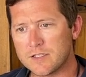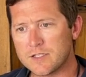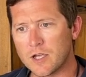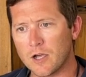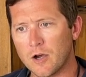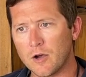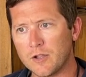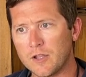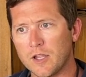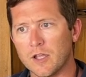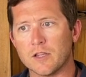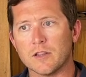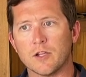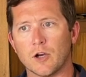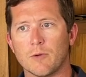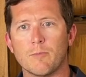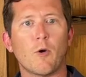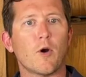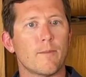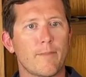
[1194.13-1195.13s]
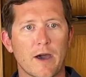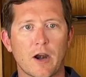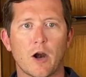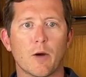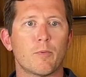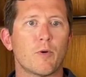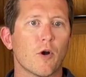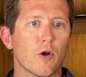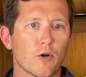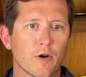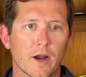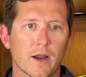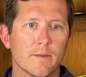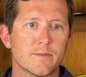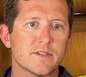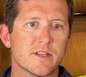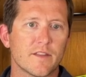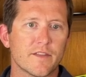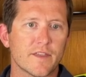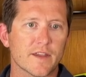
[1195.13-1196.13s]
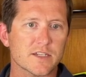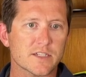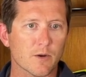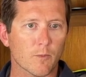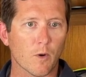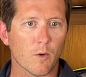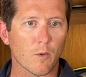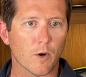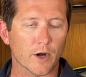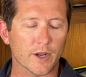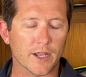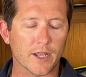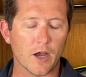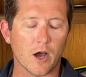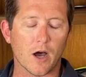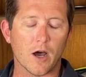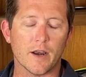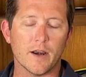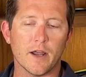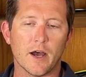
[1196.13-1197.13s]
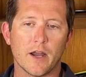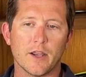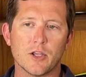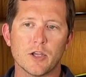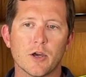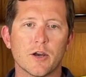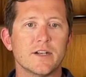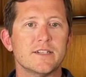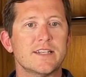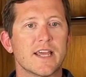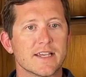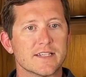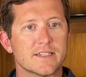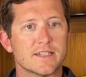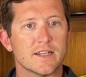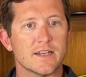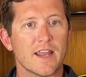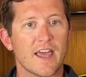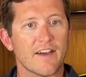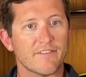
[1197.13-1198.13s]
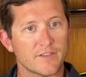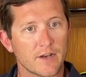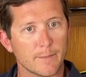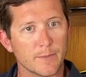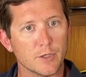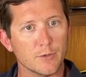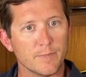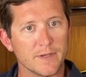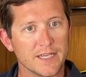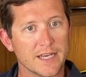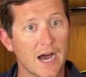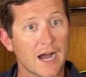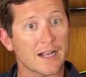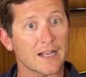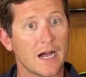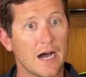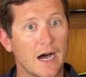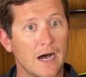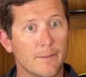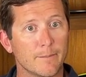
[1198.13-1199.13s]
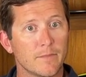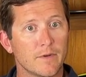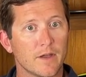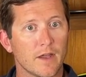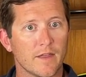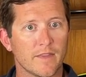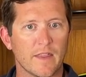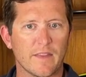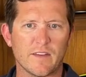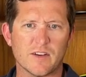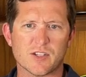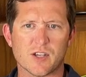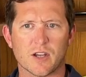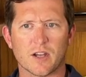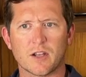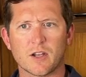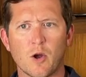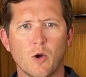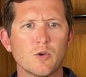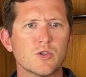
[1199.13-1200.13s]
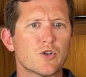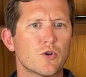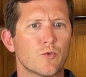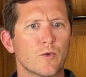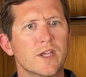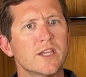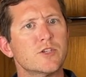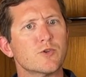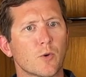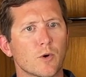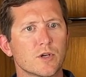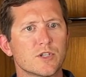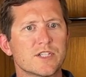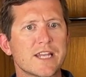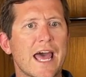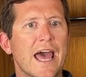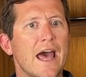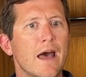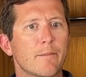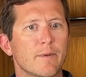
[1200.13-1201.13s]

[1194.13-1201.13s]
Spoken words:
So you learn more about our programs and the things that we're working on. You can go to DestinFWB.com, and then there's a coastal resource tab,